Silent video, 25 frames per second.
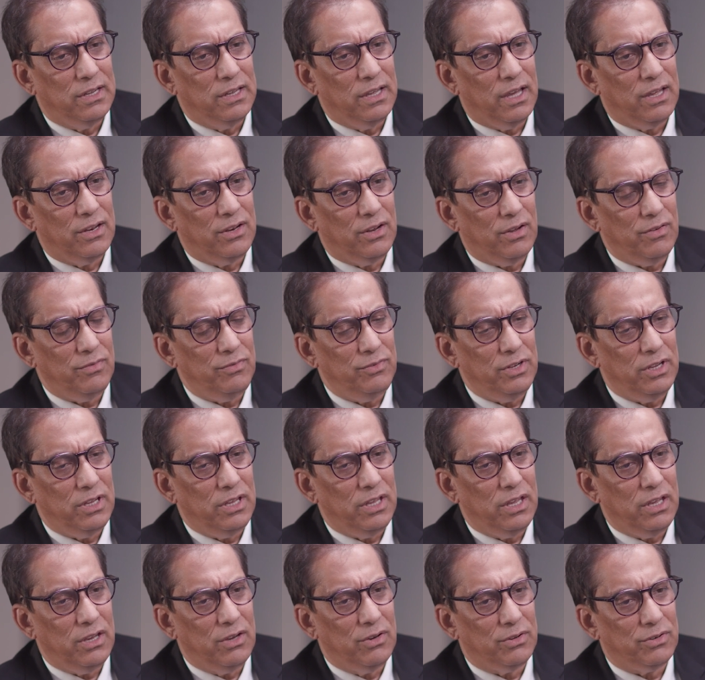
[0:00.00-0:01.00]
And after
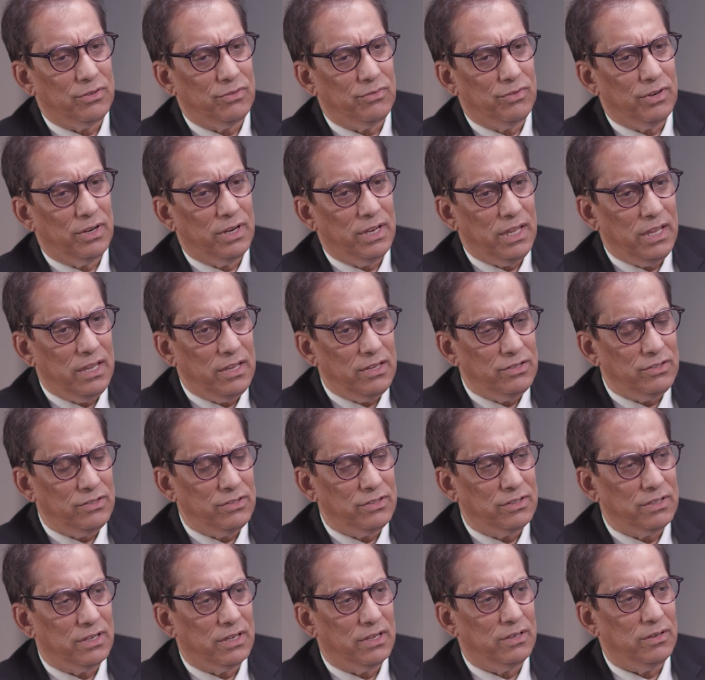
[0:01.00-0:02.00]
he got
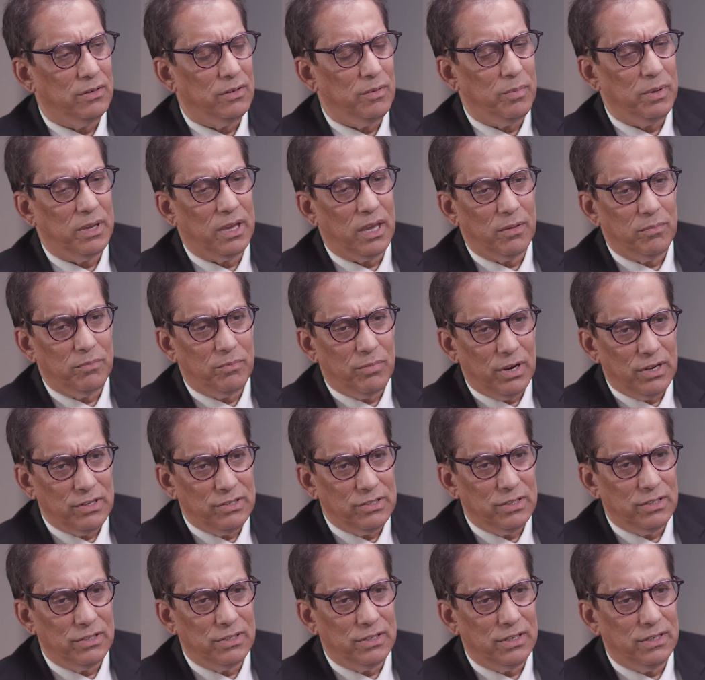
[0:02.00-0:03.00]
released and he became
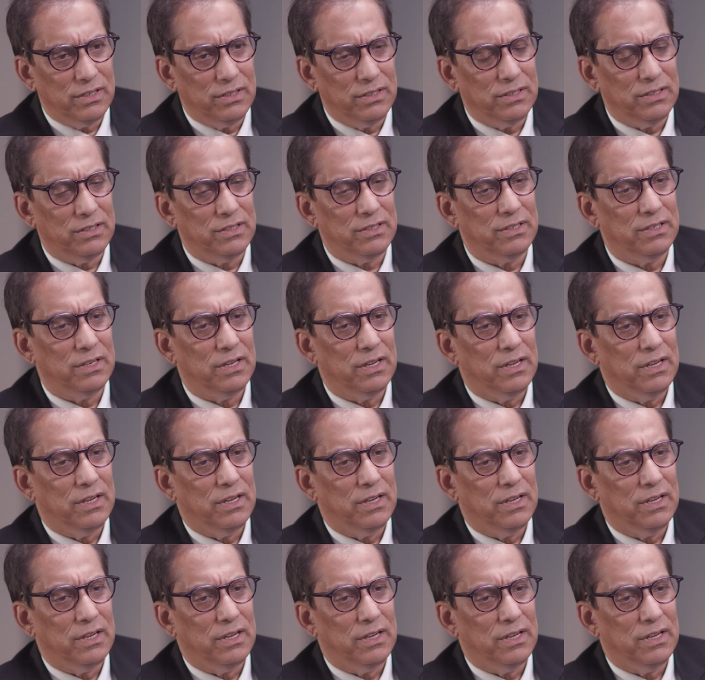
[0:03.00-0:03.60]
president,